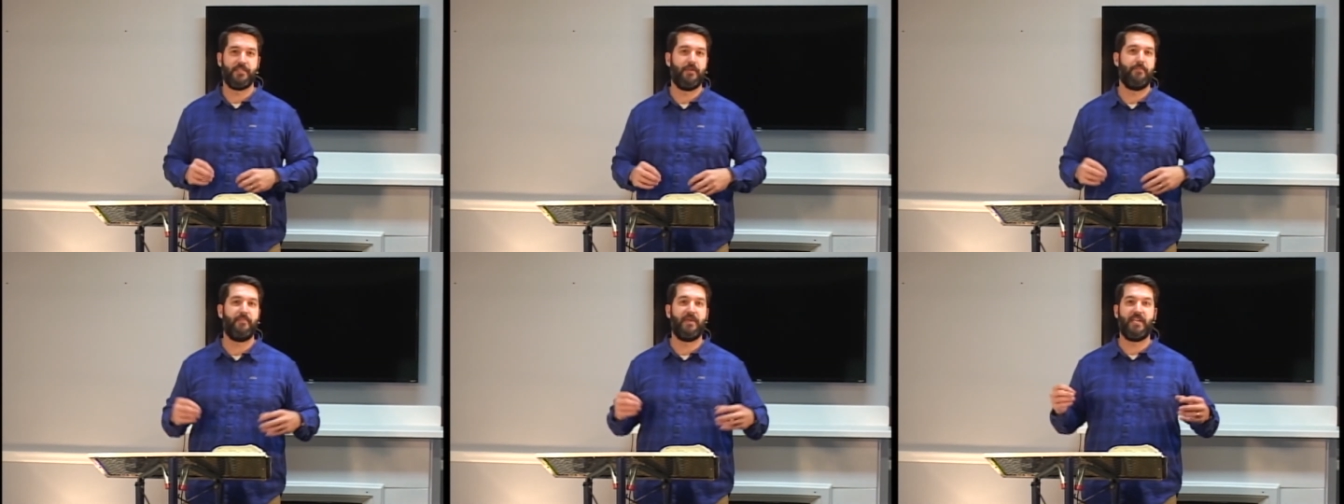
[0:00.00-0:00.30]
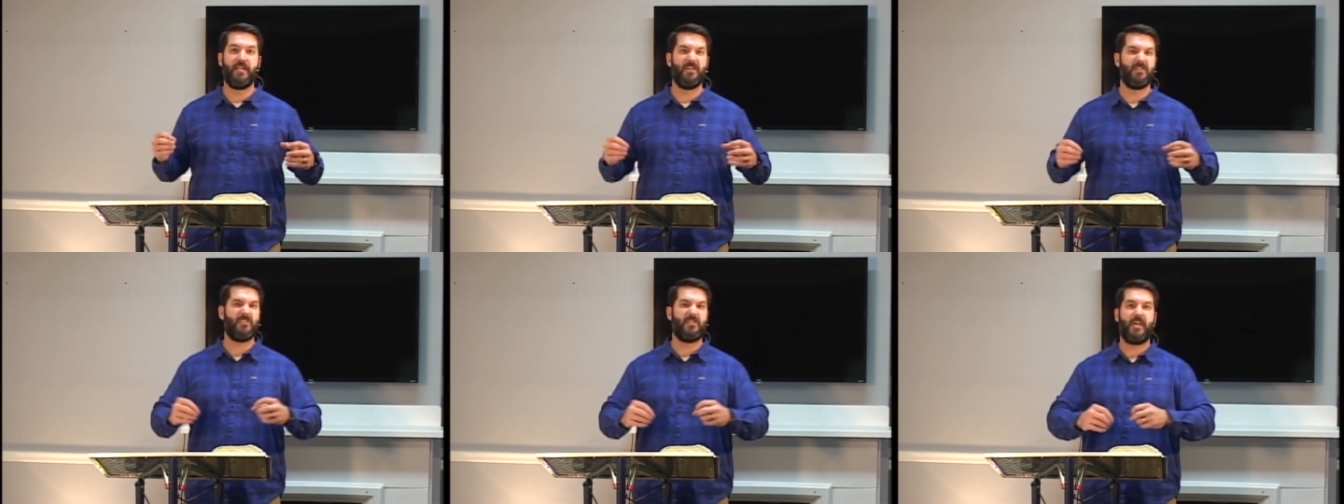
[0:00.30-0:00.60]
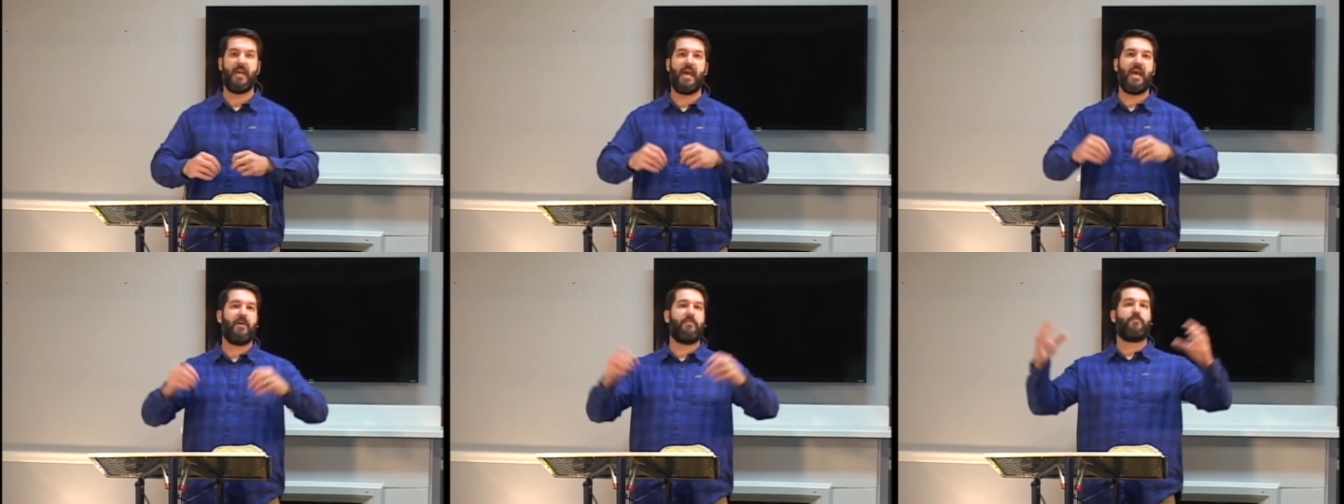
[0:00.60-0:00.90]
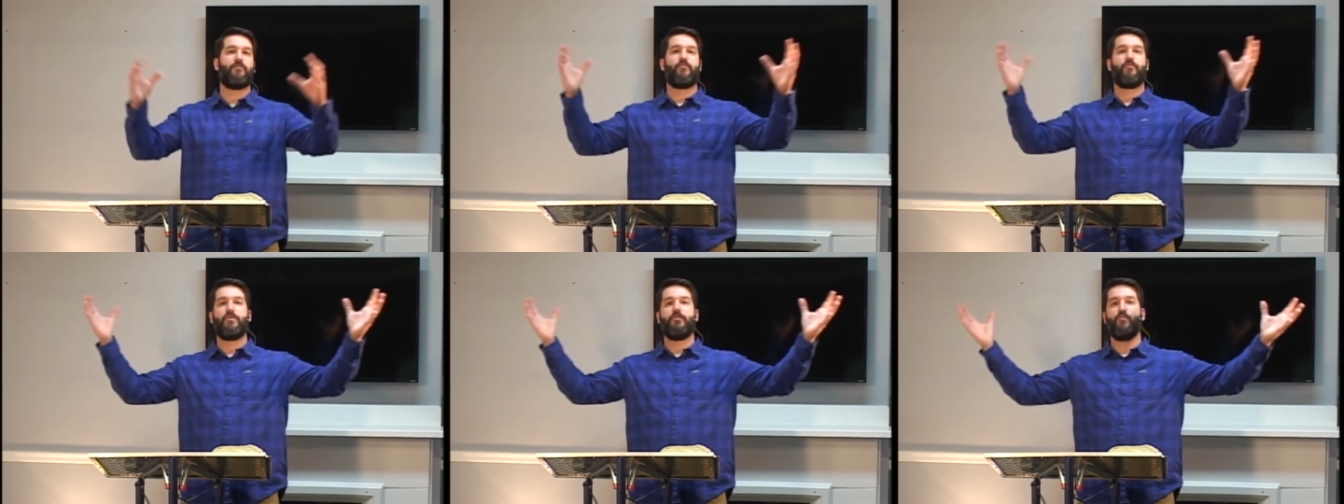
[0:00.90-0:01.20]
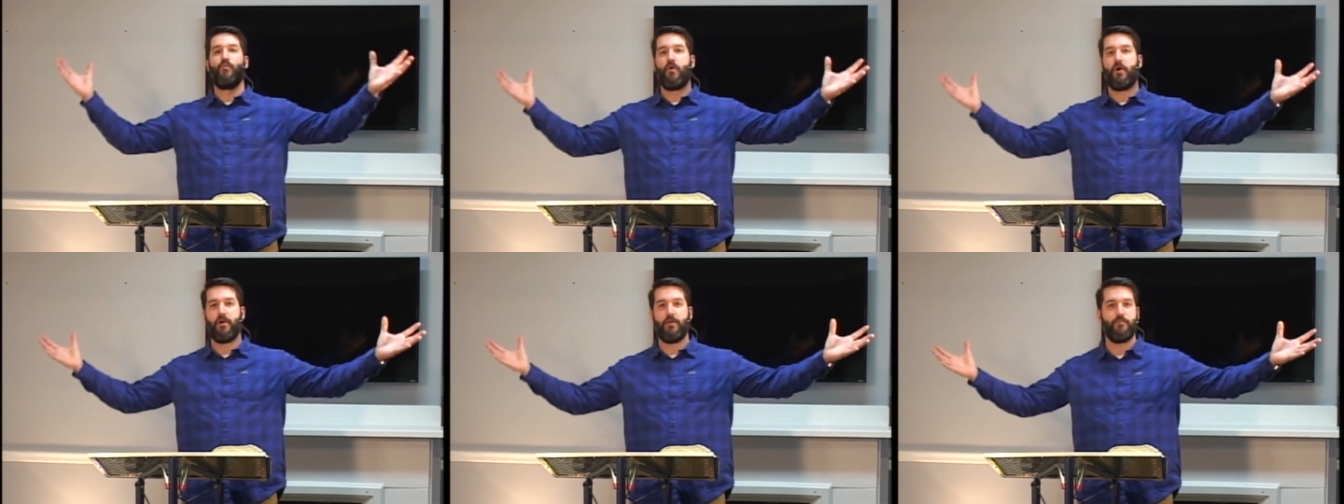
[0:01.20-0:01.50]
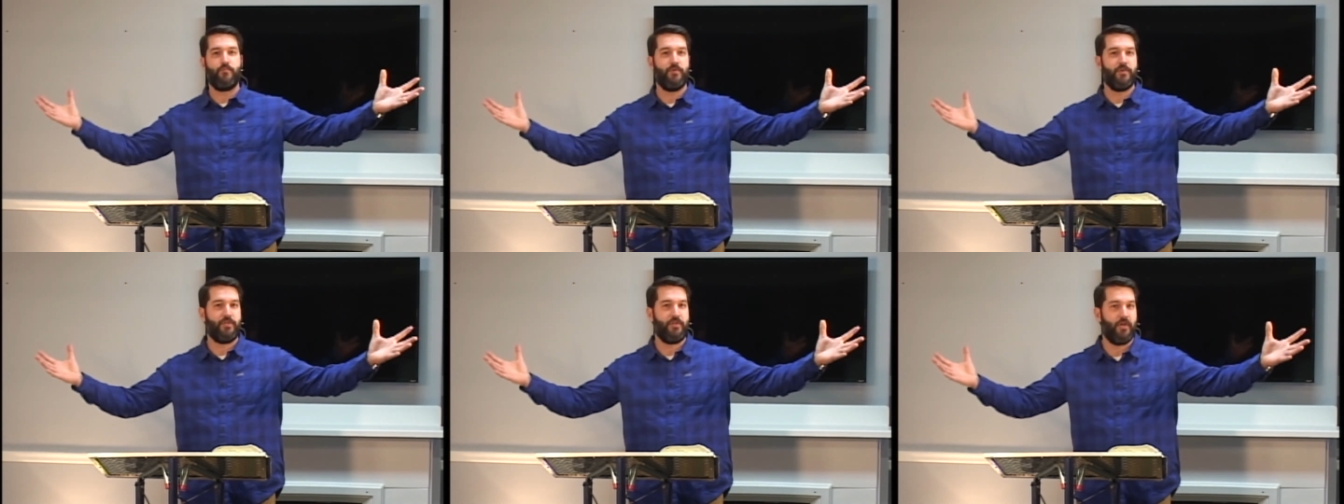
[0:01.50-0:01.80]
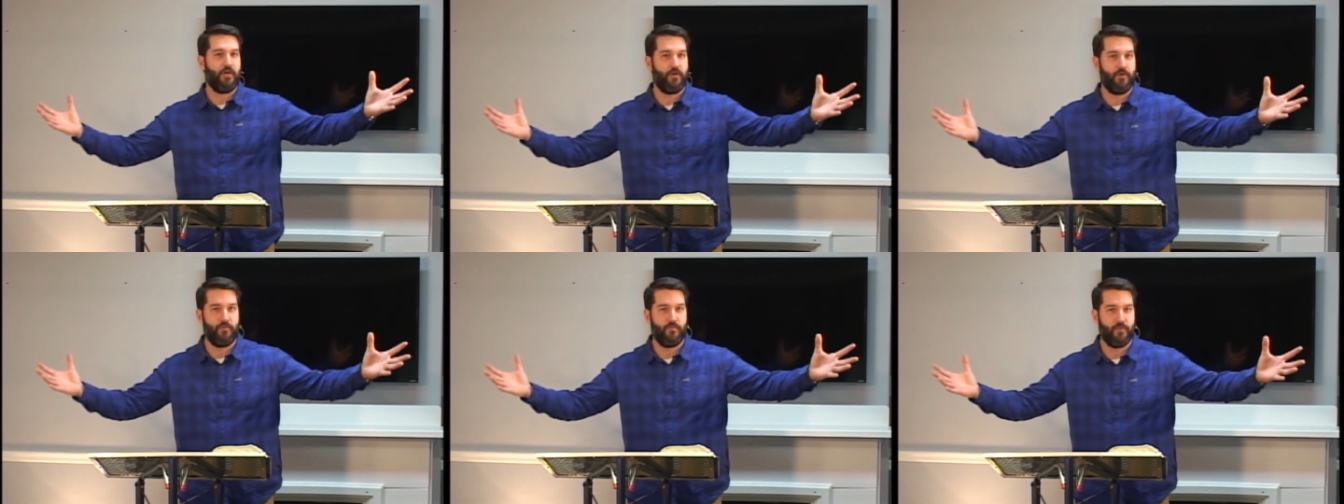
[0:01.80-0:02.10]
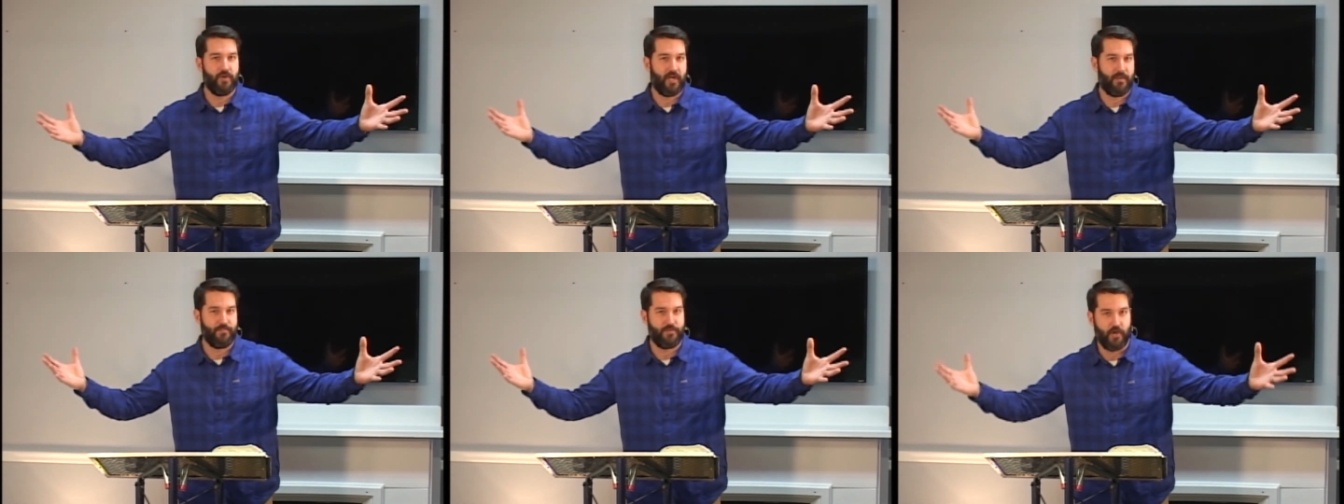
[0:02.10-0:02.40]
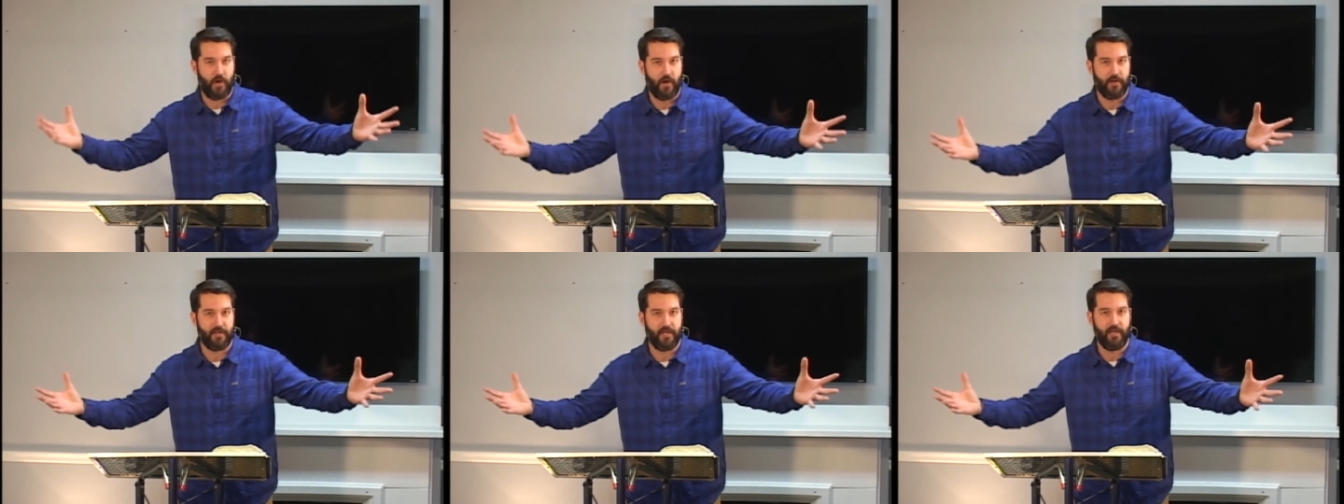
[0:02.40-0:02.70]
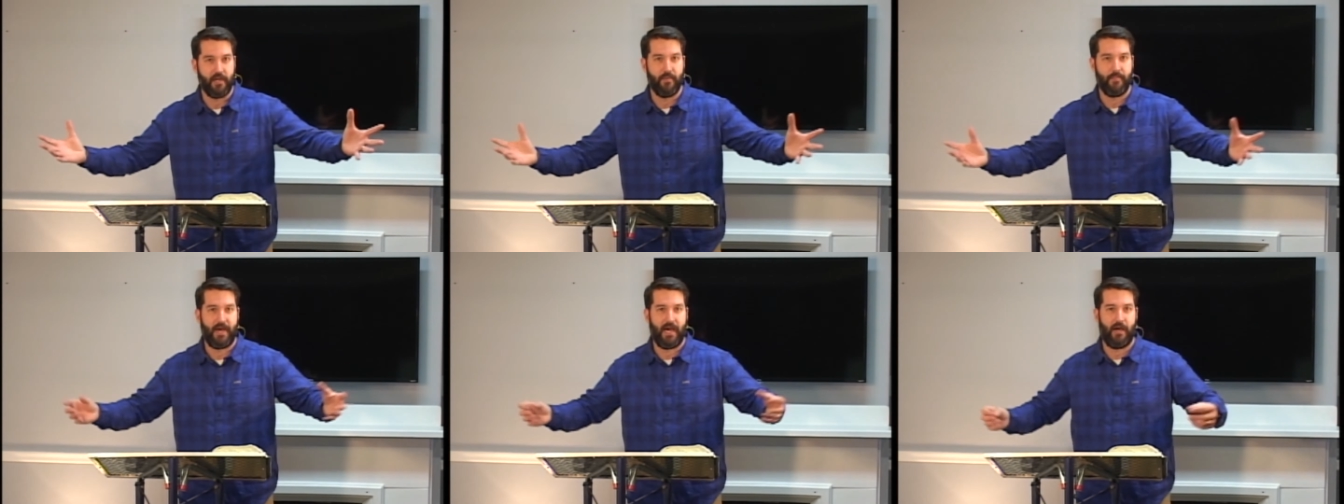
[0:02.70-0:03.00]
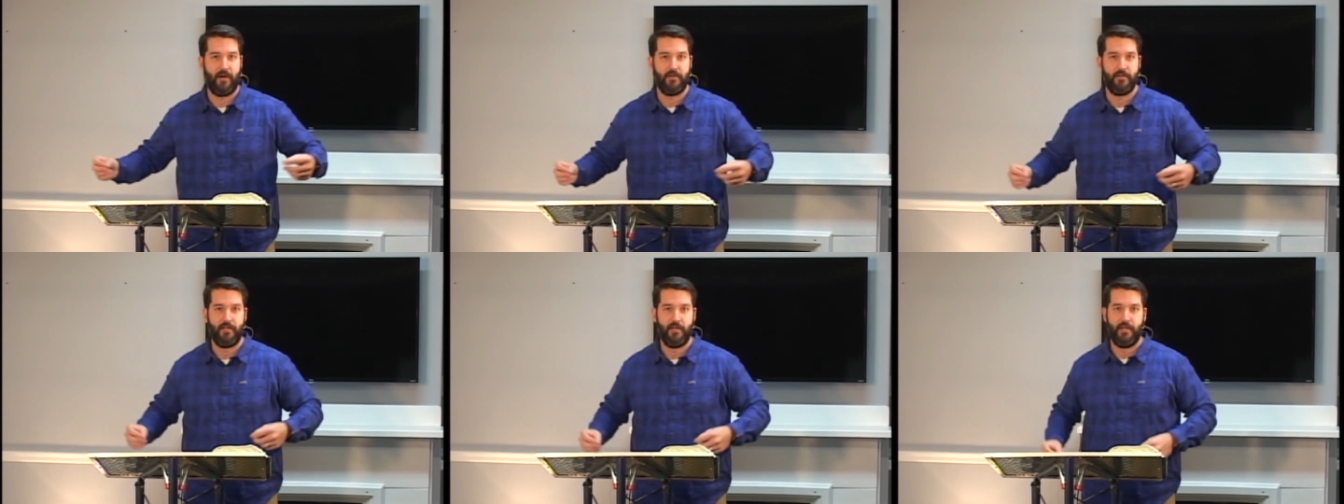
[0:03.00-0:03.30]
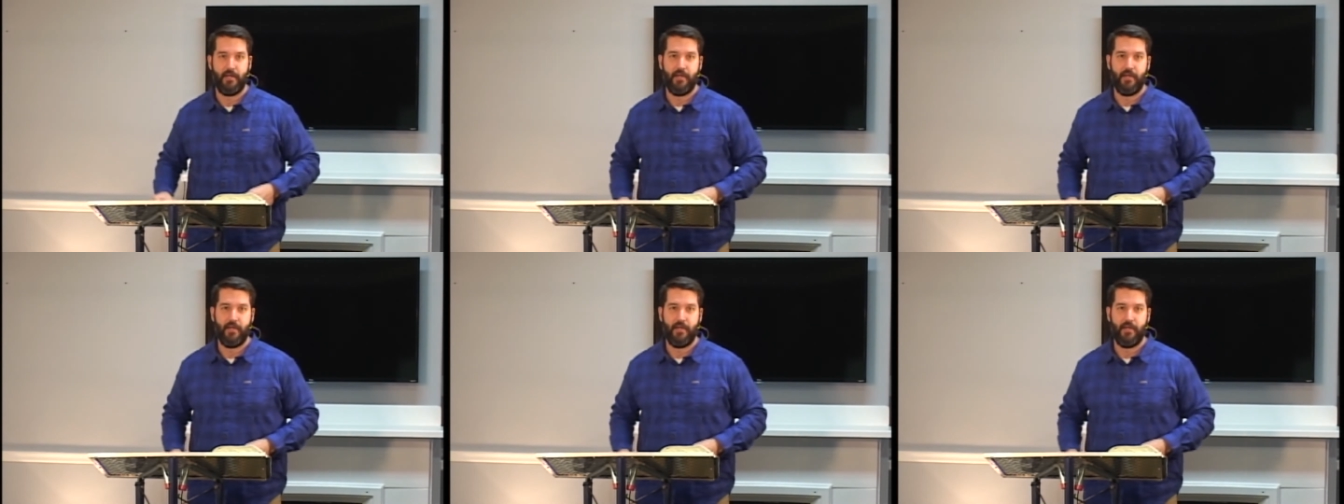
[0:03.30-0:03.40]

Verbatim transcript: and immediately everyone would know what I'm talking about.